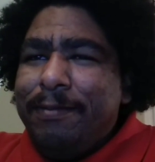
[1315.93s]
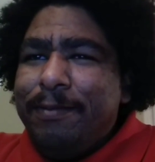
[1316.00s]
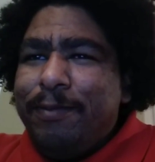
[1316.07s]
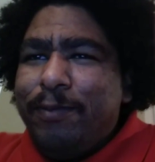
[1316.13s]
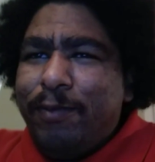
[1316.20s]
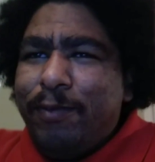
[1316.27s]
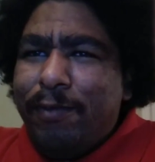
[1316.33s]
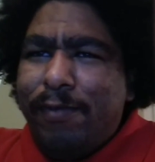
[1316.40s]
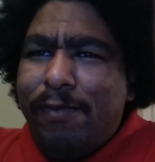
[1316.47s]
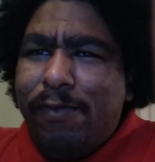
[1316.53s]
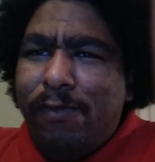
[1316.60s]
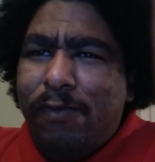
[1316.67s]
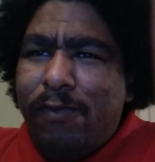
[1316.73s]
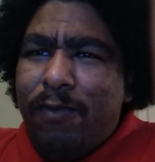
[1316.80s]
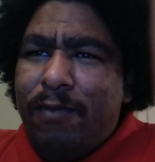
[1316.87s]

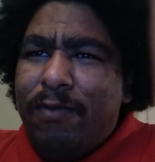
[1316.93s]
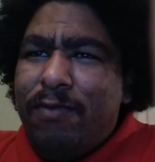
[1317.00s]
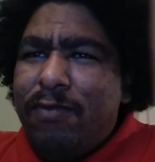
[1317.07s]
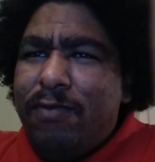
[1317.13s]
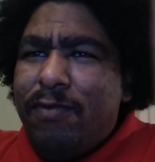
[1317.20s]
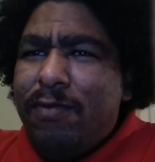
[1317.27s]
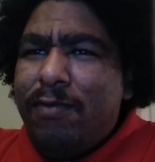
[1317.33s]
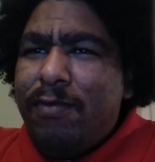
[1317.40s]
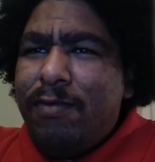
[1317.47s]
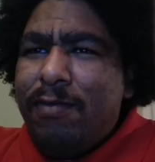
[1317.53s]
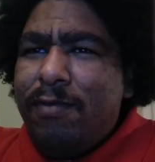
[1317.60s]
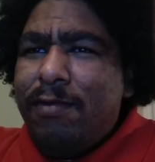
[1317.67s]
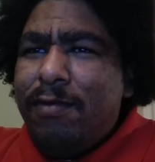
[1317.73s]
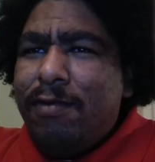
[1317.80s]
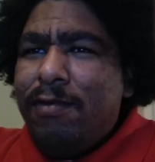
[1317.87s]

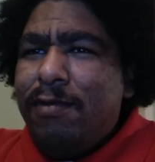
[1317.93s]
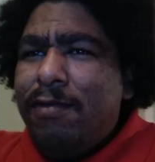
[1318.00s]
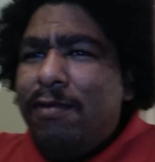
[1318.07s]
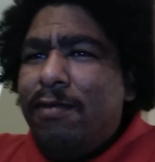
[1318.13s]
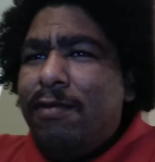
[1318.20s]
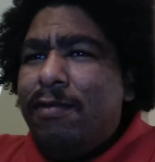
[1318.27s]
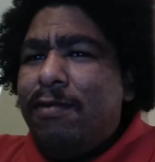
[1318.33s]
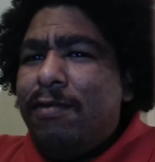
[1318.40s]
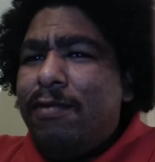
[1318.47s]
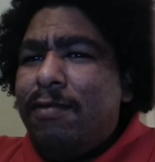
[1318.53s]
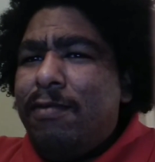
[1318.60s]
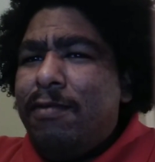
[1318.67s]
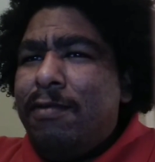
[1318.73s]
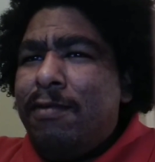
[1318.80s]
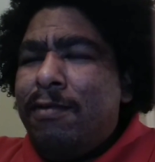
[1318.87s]

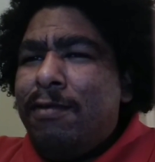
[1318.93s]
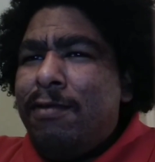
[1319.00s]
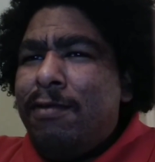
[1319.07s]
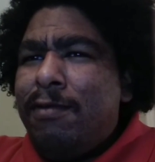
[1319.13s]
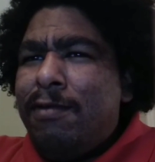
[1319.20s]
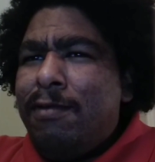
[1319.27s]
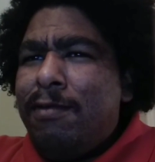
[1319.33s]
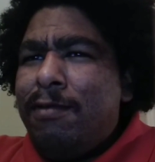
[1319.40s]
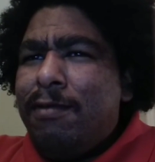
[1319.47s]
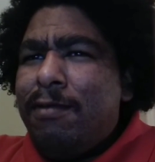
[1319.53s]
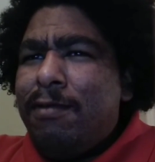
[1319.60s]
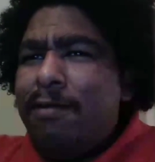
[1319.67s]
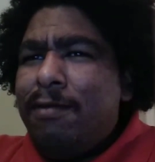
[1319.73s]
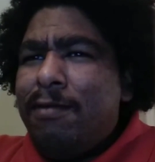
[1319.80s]
Nothing is said.